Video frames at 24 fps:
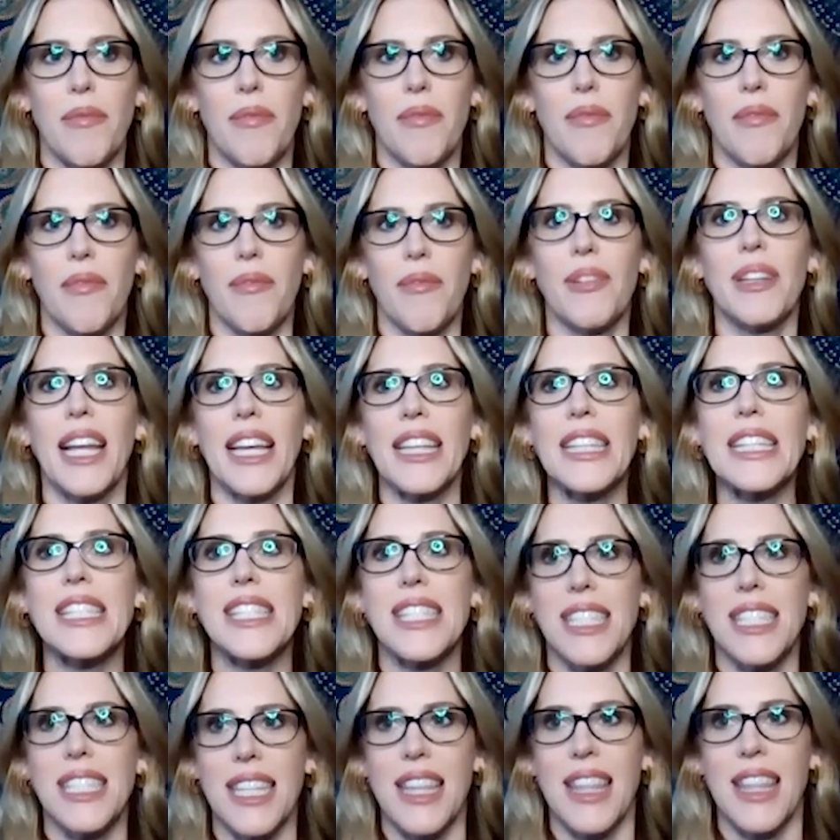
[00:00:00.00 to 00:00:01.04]
When I
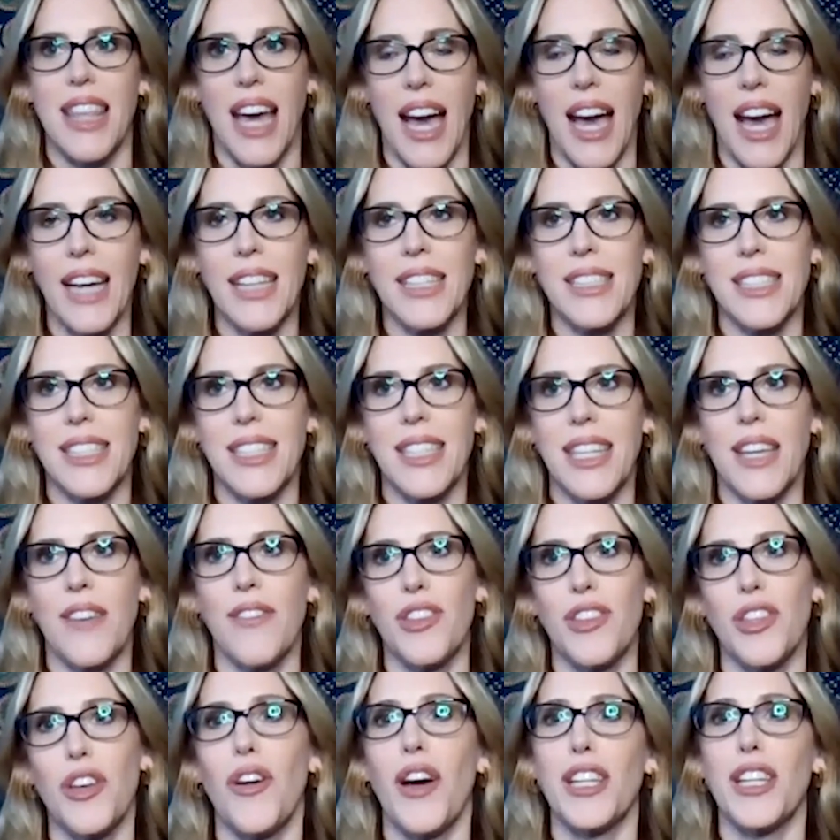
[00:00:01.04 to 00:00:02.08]
listen to that,
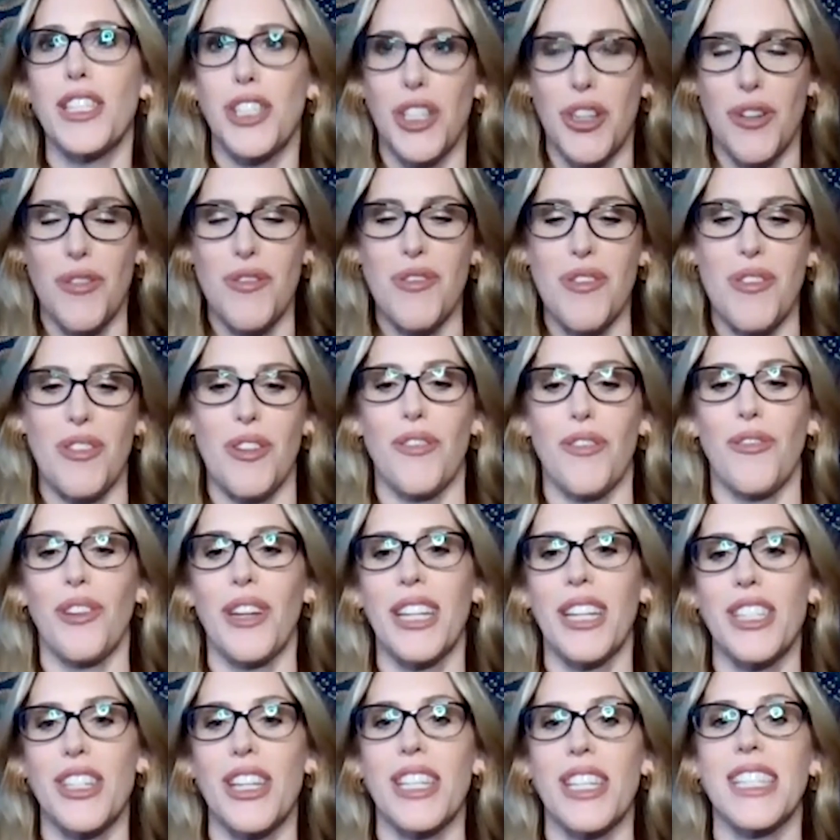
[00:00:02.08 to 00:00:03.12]
even though I don't own a
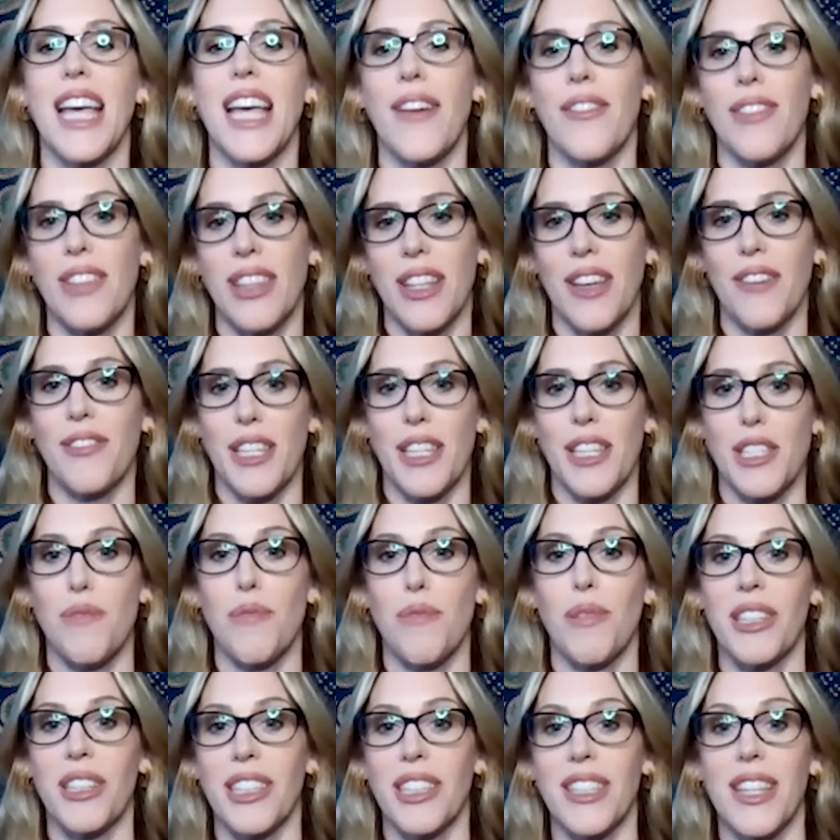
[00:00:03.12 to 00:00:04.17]
franchise, having that
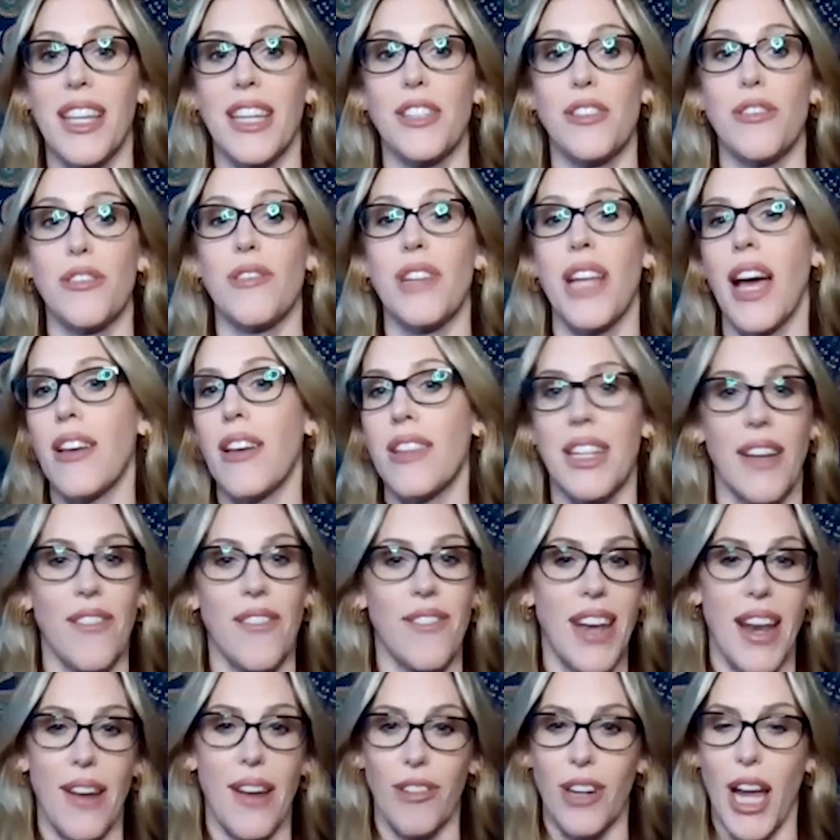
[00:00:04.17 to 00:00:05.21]
flexibility that I do now that
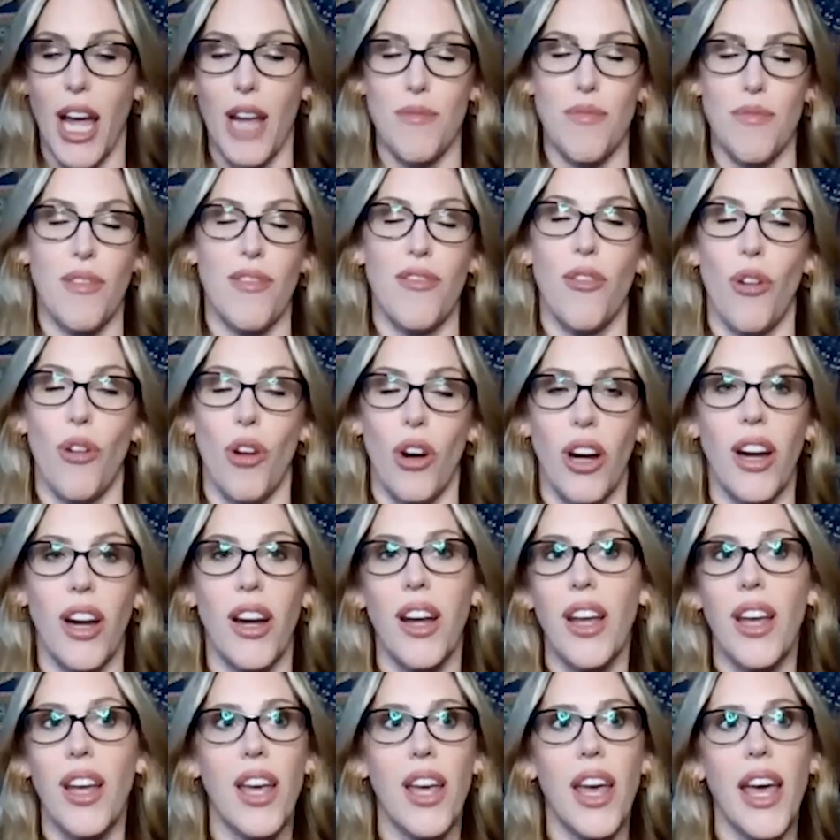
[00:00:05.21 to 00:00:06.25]
I've never had
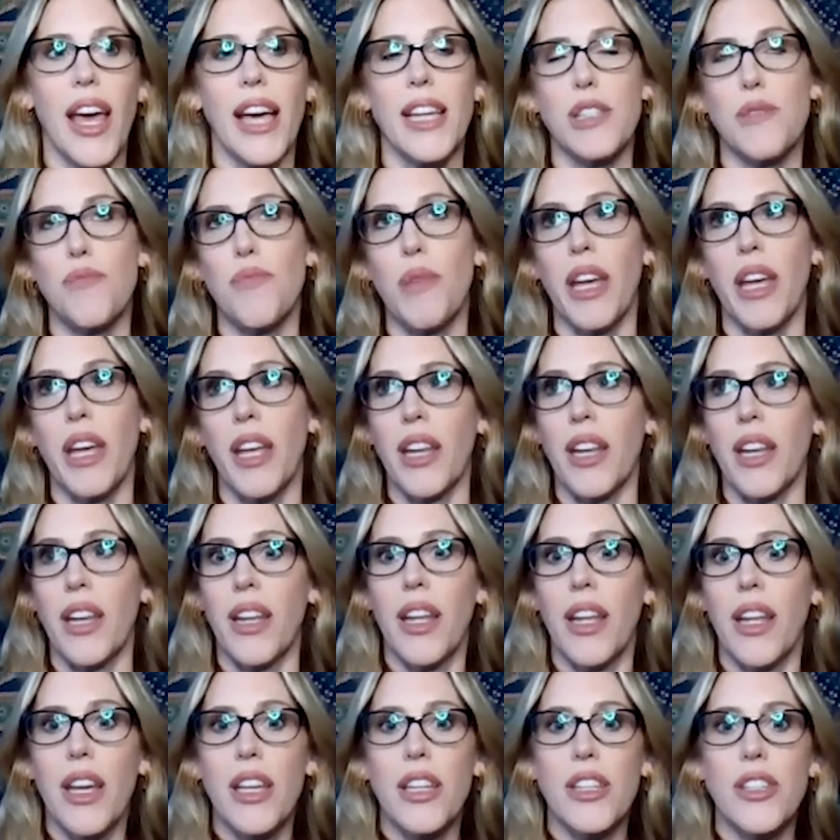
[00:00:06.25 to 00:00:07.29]
before has
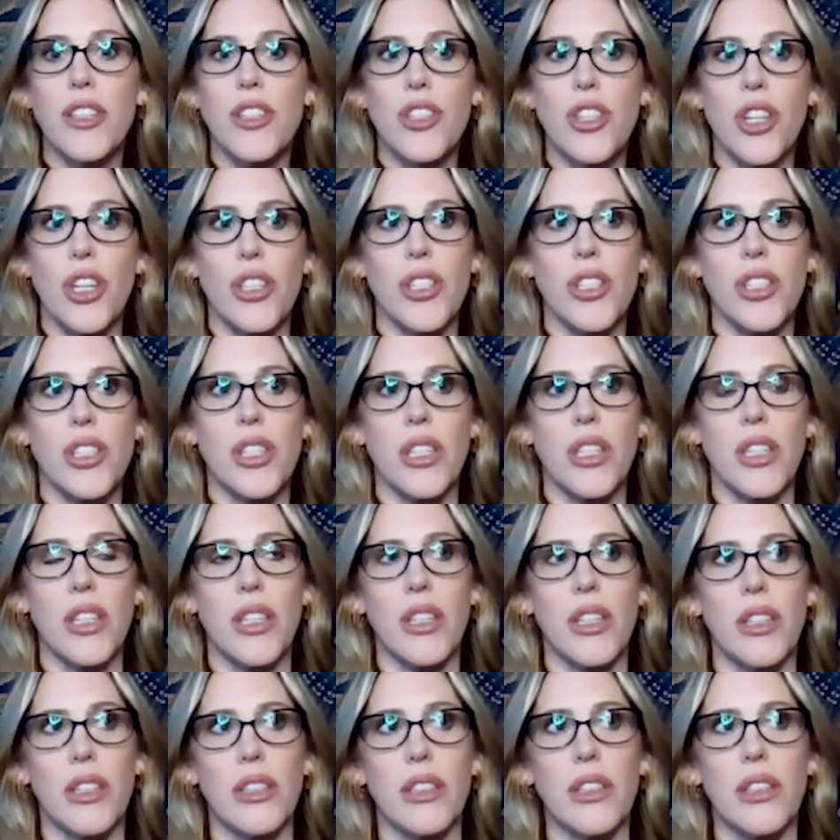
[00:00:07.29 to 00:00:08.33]
been just
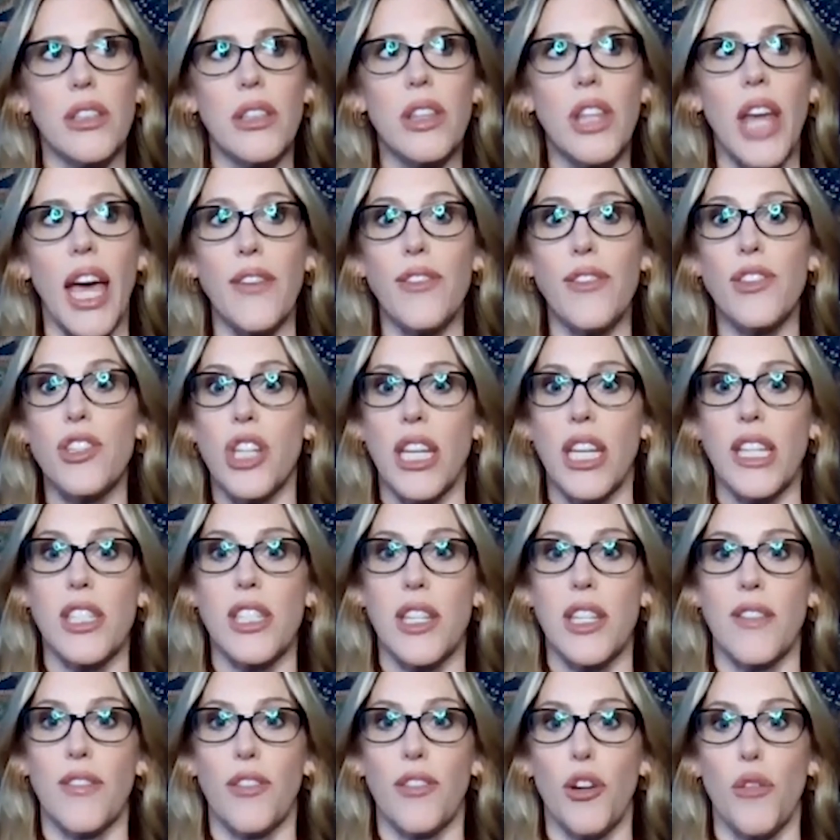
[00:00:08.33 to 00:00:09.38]

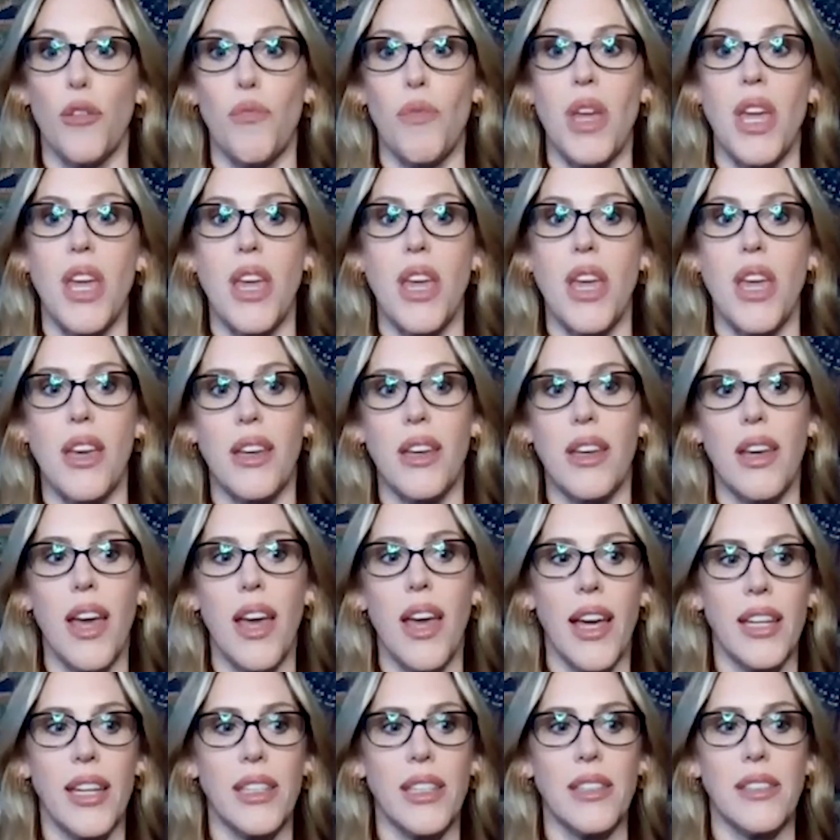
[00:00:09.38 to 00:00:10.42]
life-changing for me.
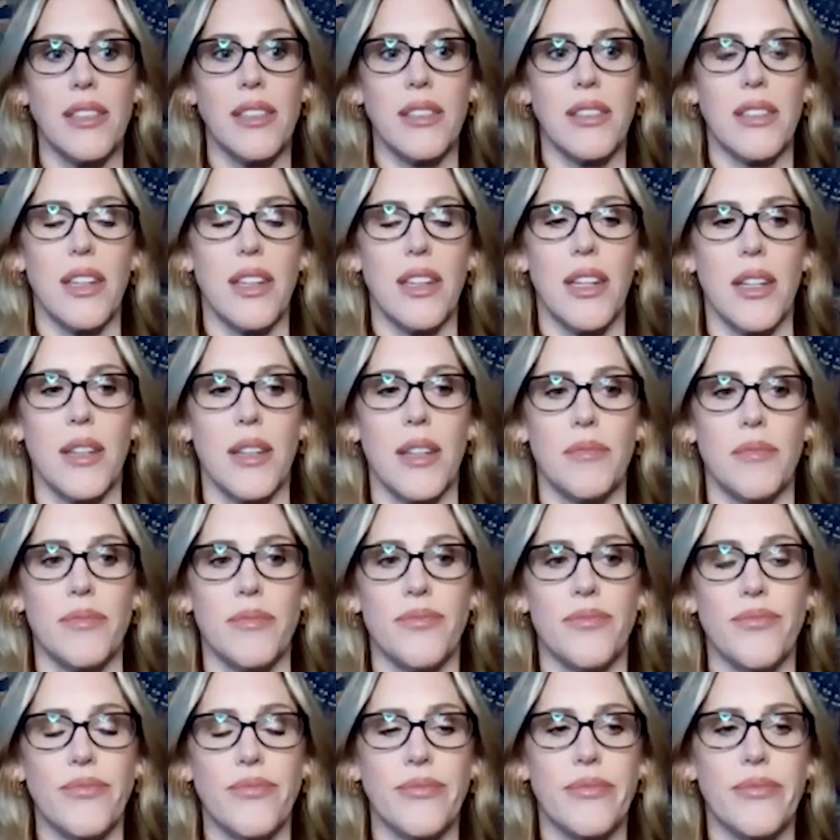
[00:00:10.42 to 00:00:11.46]
And
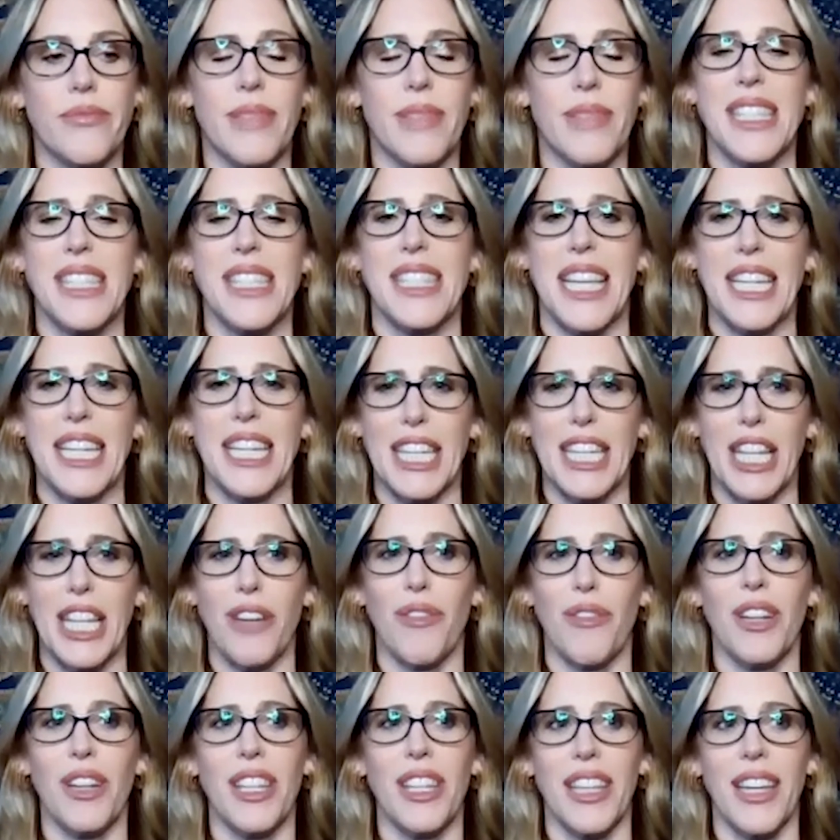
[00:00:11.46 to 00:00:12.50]
my sanity,
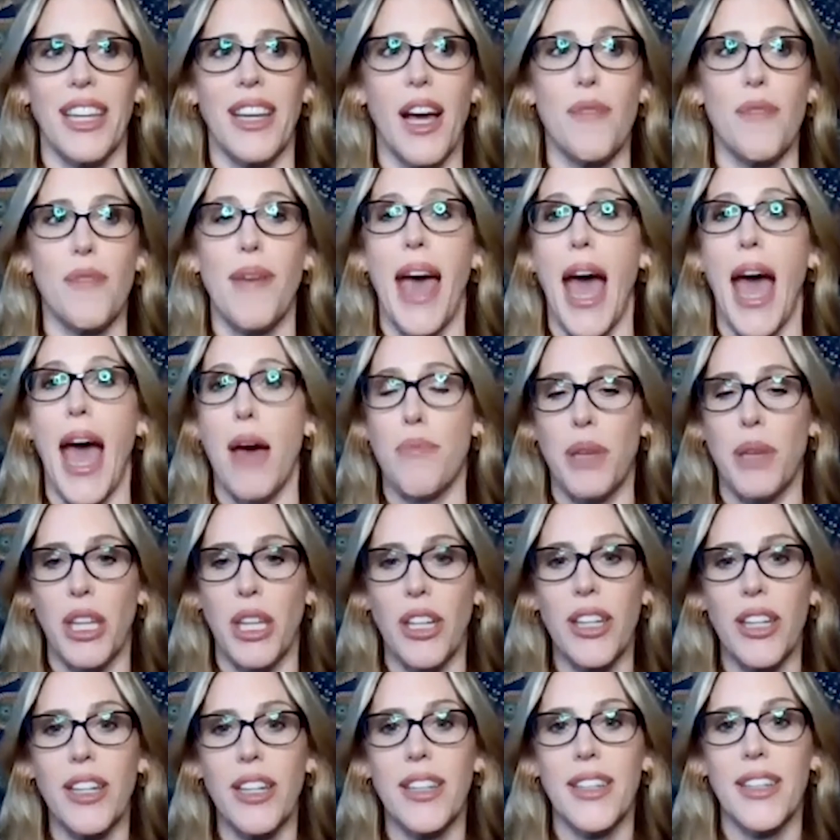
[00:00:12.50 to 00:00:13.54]
really. I'm happier.